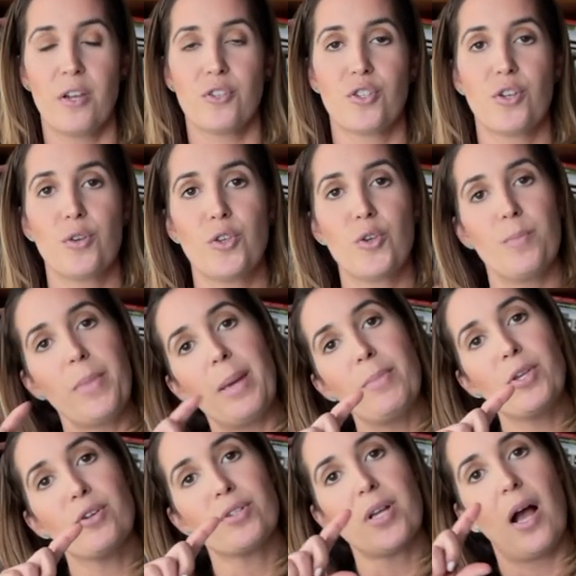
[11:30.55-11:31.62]
So you maybe
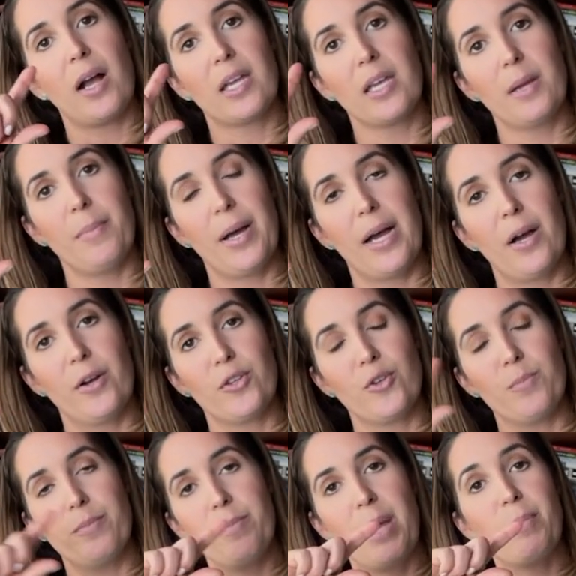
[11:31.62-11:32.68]
you're talking about,
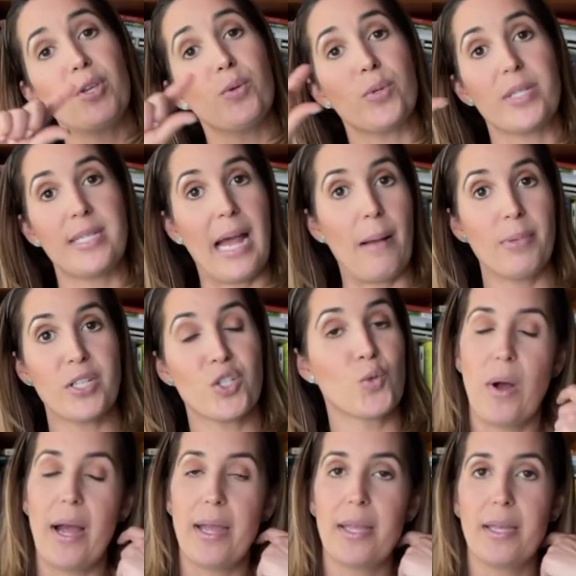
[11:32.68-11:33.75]
you maybe you establish
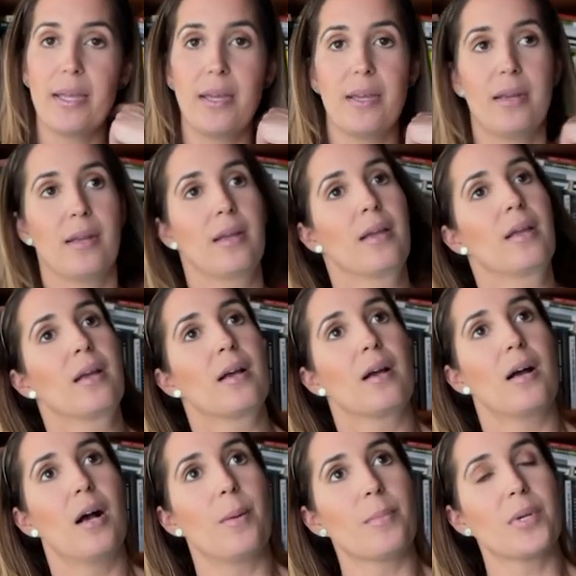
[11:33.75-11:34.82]
why it
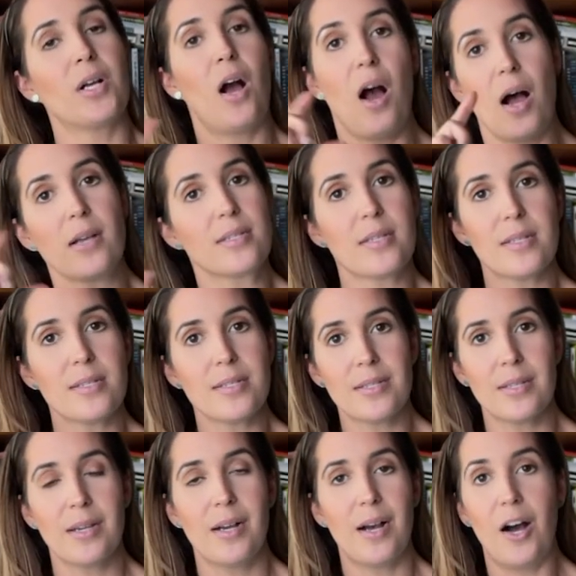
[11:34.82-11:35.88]
um,
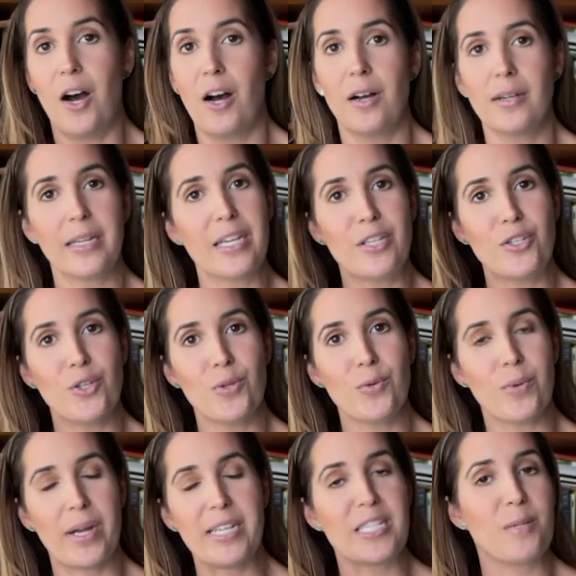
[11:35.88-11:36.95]
causes awe in you,
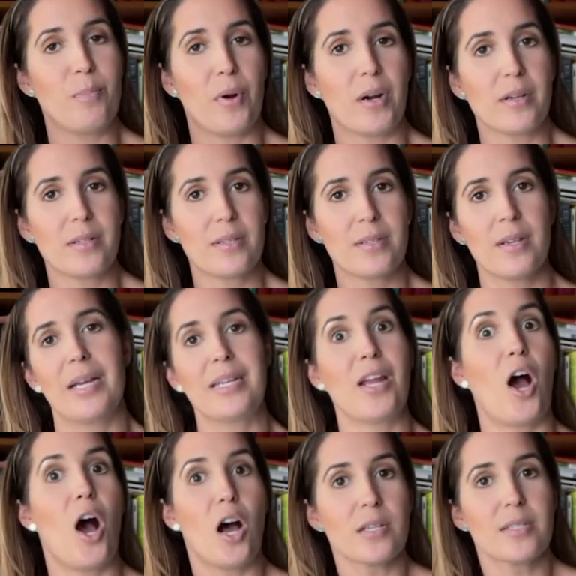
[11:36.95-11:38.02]
why it sparks an
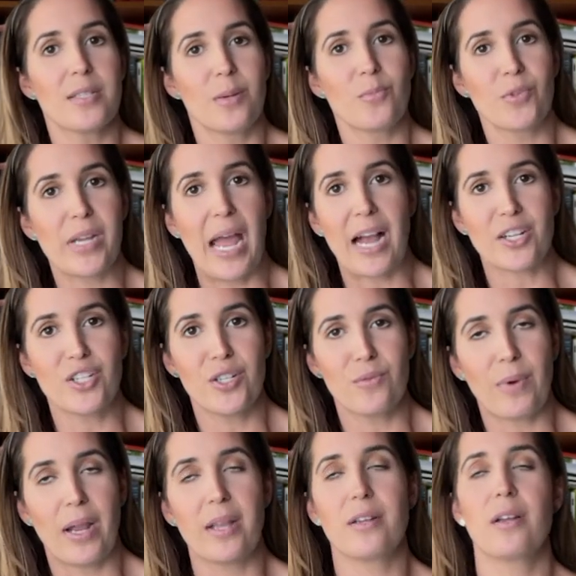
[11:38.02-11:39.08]
awesome reaction,
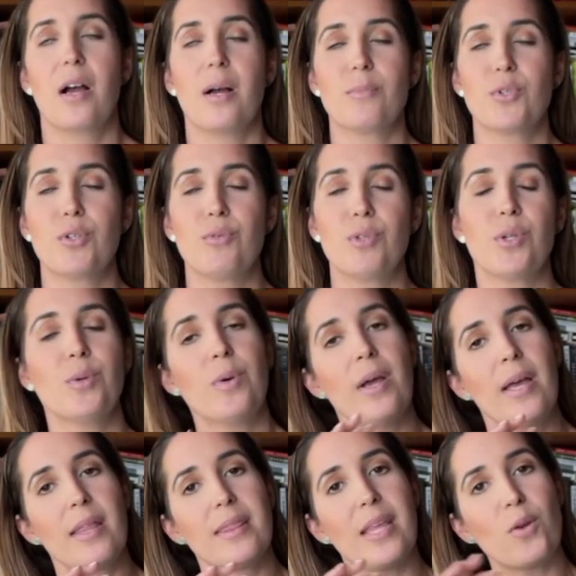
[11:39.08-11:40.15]
right, um, to you,
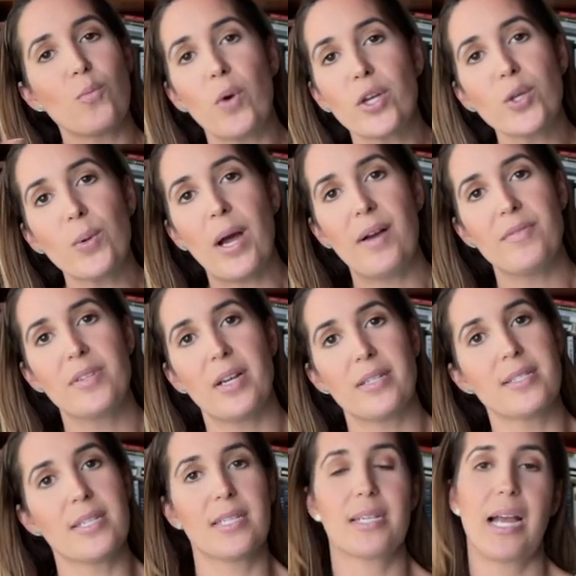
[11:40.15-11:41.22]
then what you have done
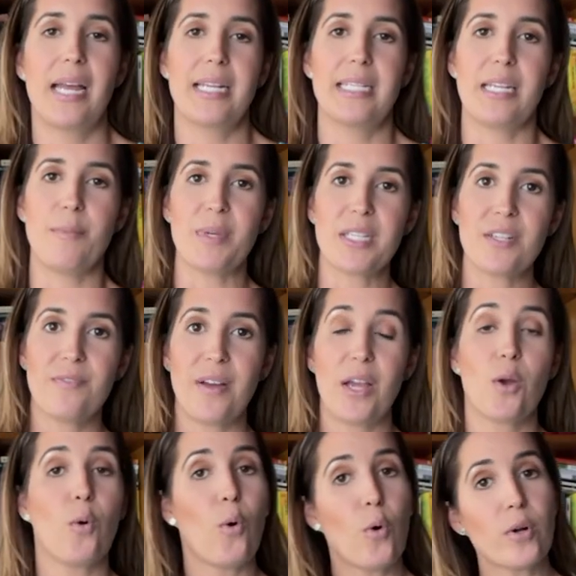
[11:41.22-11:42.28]
to kind of demystify
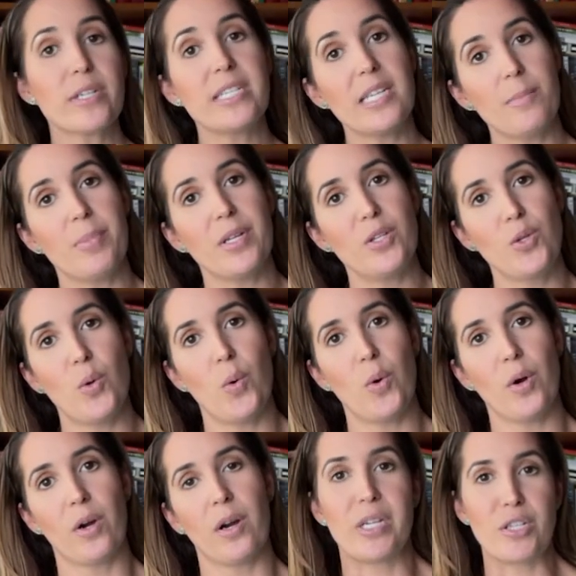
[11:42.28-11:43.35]
or deepen
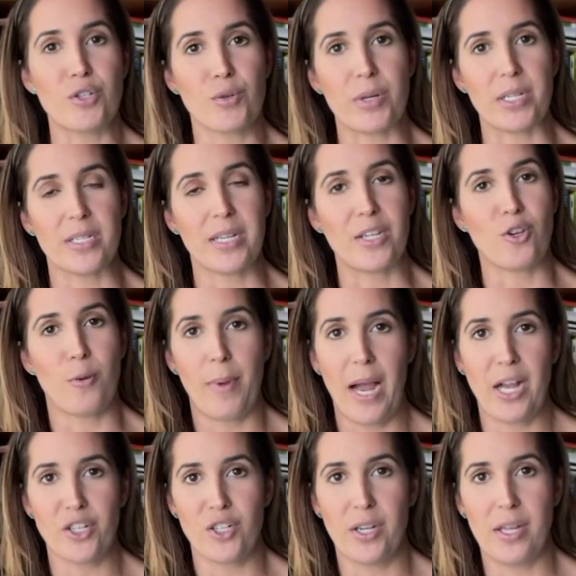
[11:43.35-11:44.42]
your interest and your
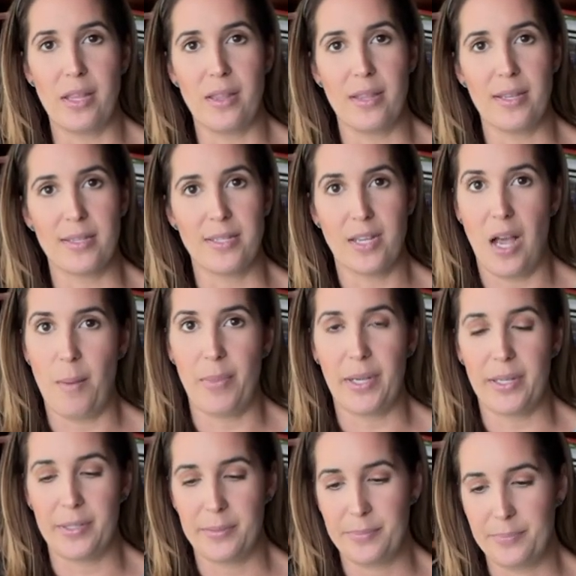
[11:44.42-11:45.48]
passion in this topic.